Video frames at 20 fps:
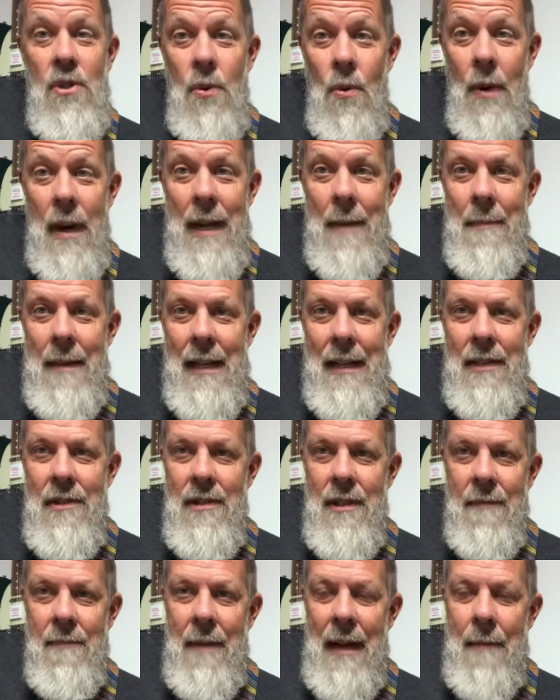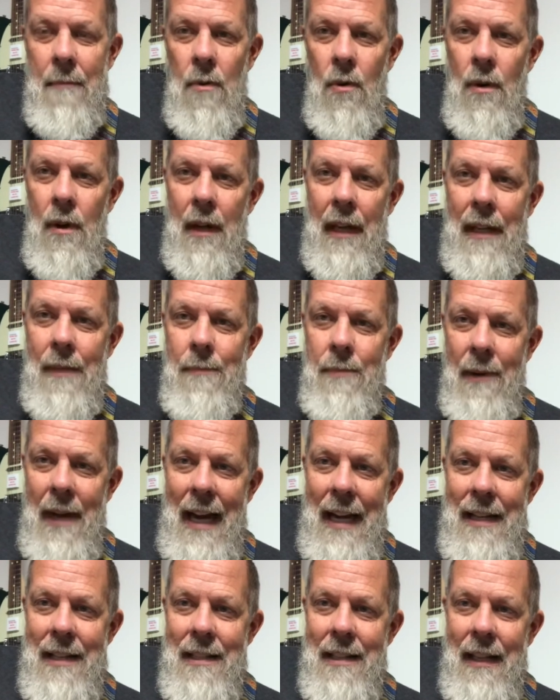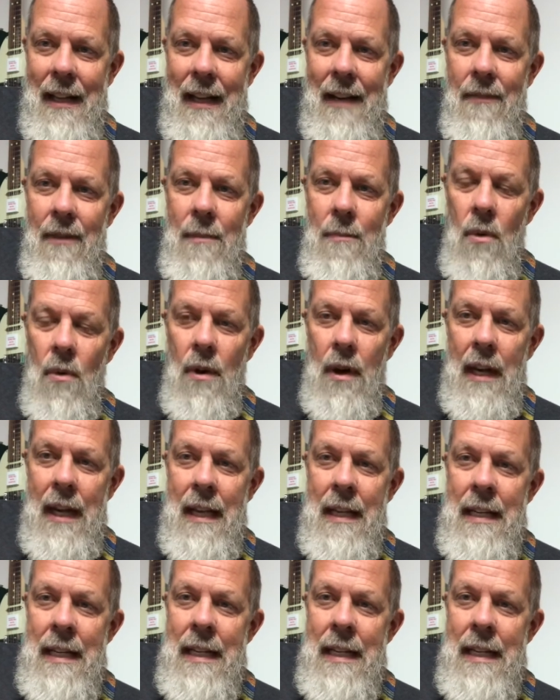20 minutes of my morning, practicing every morning.